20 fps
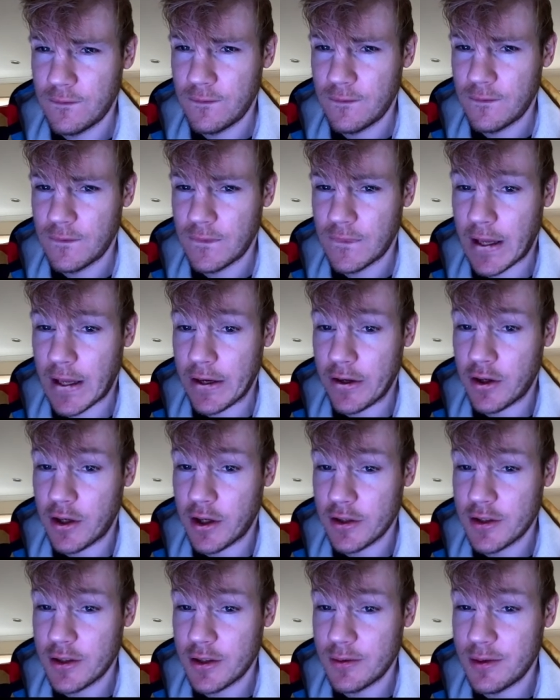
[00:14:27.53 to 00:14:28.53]
I could
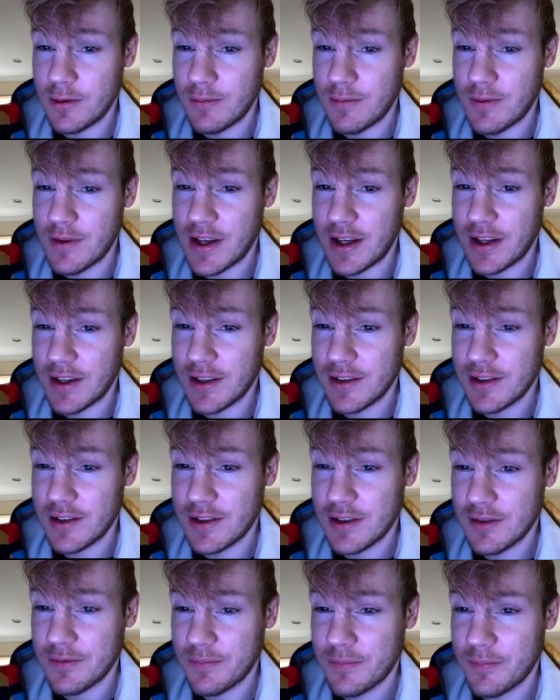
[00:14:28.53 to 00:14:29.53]
also do this.
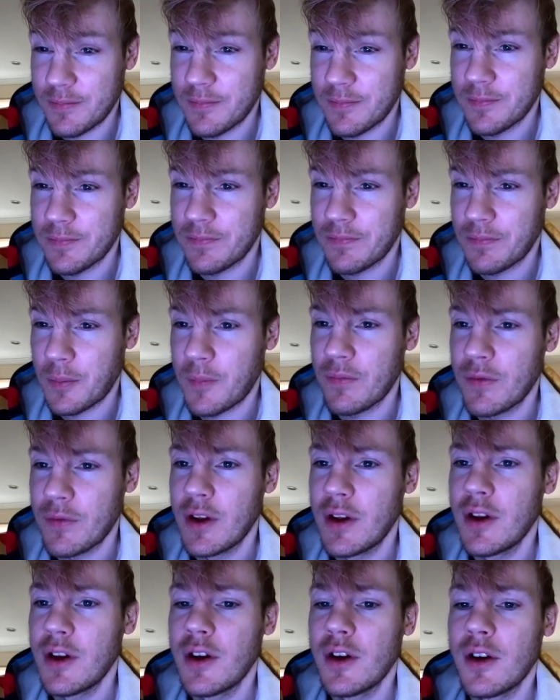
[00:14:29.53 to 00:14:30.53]

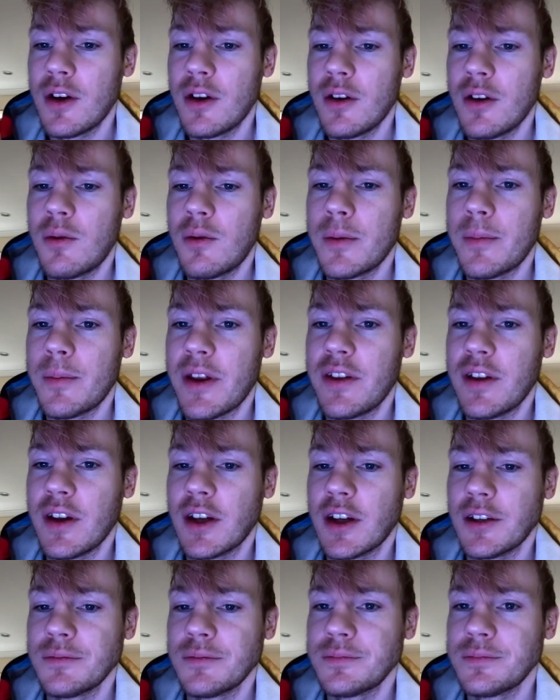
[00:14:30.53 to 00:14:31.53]
What am I
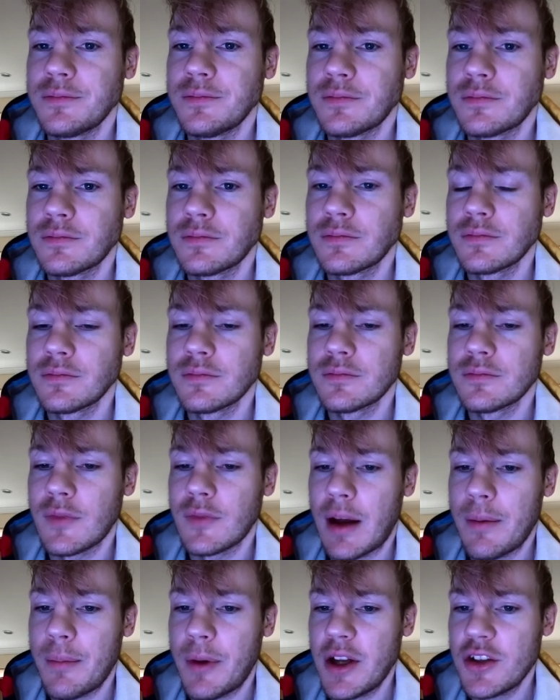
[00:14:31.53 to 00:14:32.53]
thinking? I
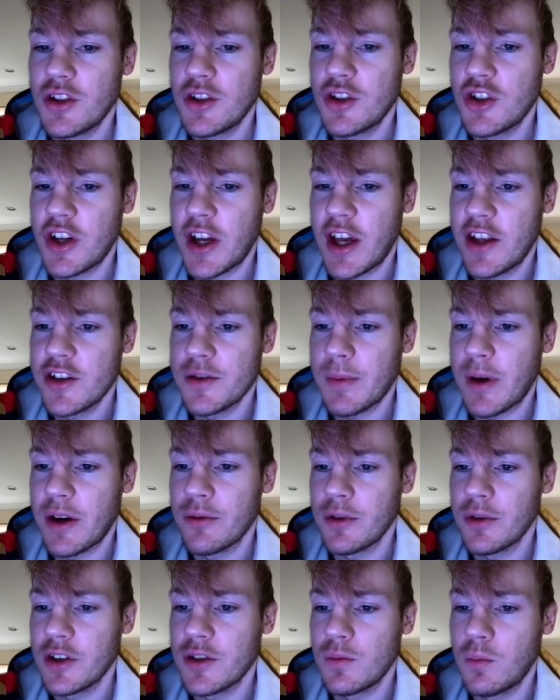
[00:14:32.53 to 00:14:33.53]
might change my
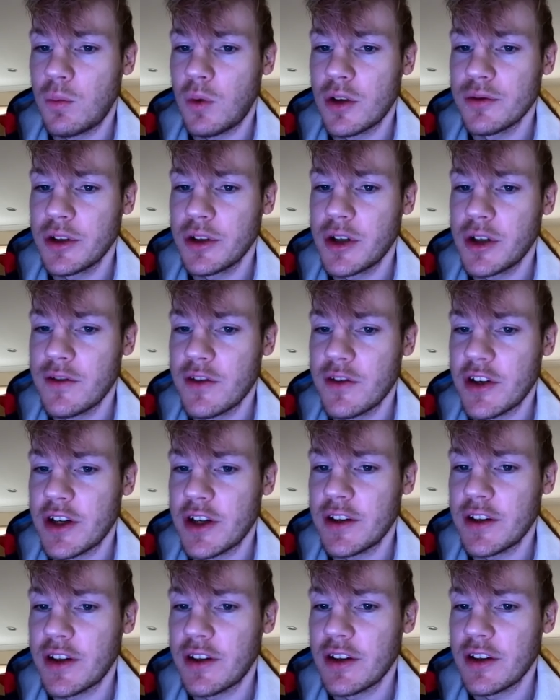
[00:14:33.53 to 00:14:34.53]
rooks, one rook over here and
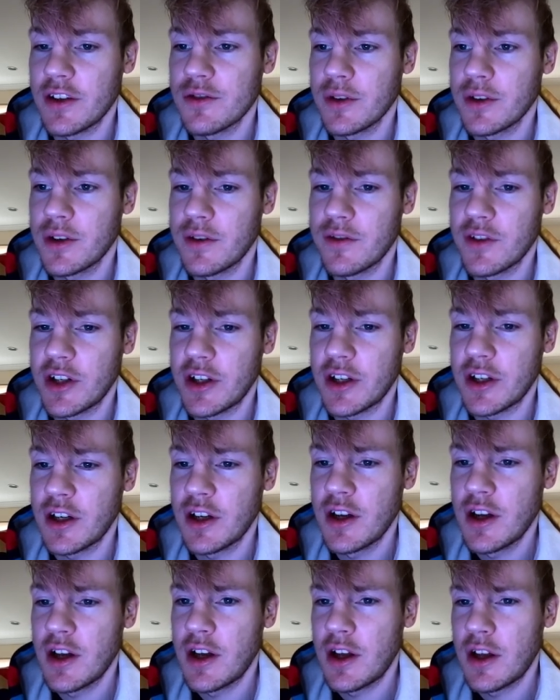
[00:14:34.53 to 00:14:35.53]
then this rook over here.
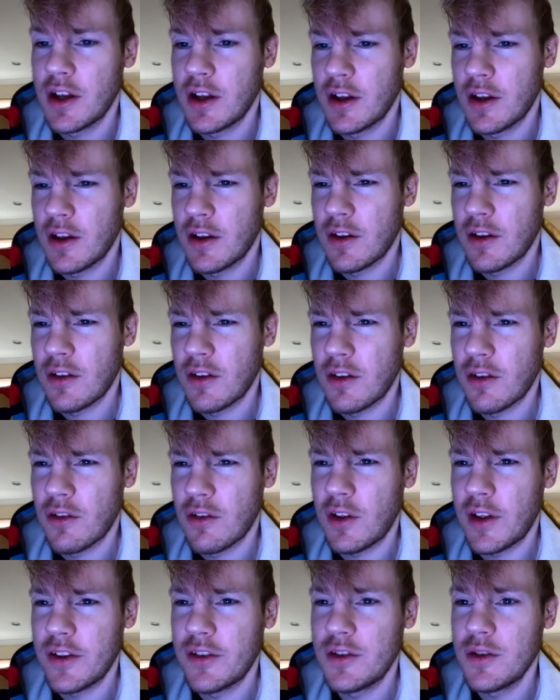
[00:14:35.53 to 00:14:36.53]
So
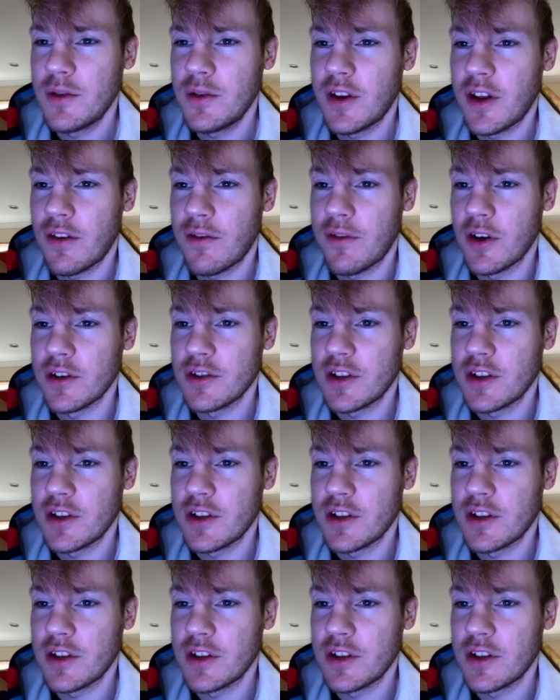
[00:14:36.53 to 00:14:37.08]
let's do this first.